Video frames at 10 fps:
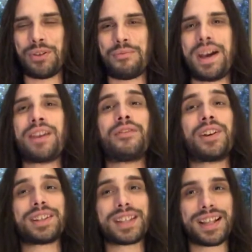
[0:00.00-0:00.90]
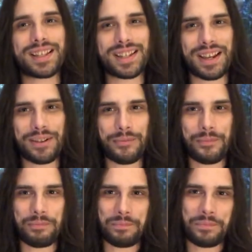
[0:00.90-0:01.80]
don't manifest that state.
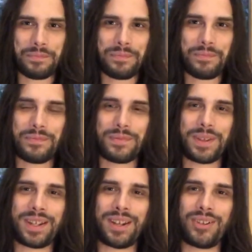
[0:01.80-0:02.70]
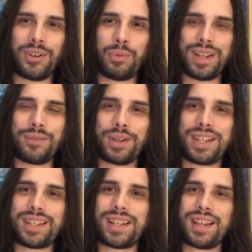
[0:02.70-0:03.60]
And we
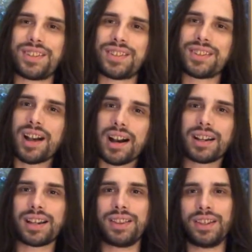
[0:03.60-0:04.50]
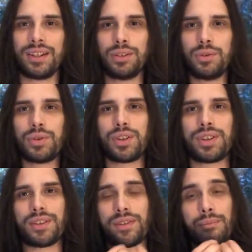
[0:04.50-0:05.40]
stay stuck in the
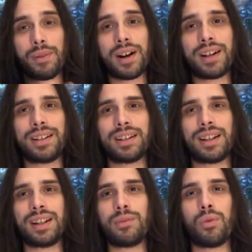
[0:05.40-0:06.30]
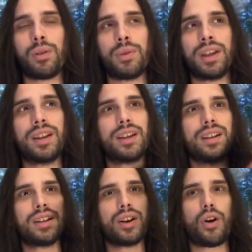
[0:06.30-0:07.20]
illusions of the mind and in what we
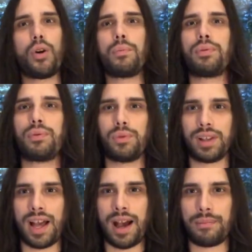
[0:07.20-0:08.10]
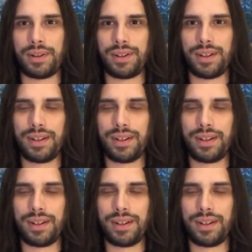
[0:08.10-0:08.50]
hope will happen.